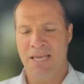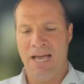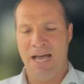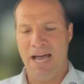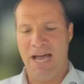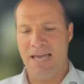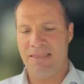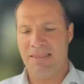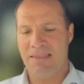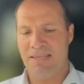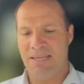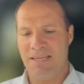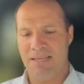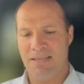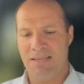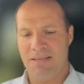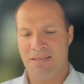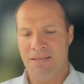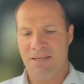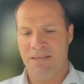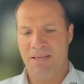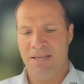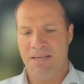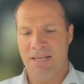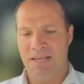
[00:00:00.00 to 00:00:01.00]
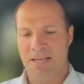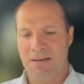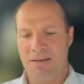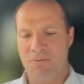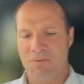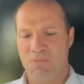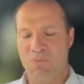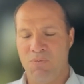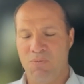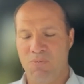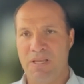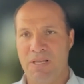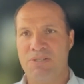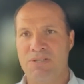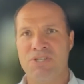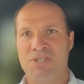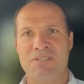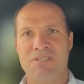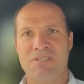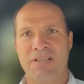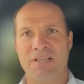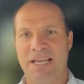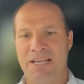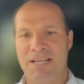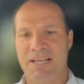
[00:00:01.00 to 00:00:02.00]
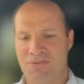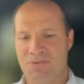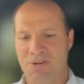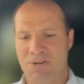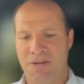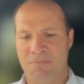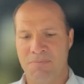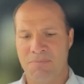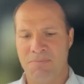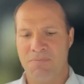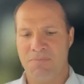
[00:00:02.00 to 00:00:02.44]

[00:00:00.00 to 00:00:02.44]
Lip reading: I think, just like Trump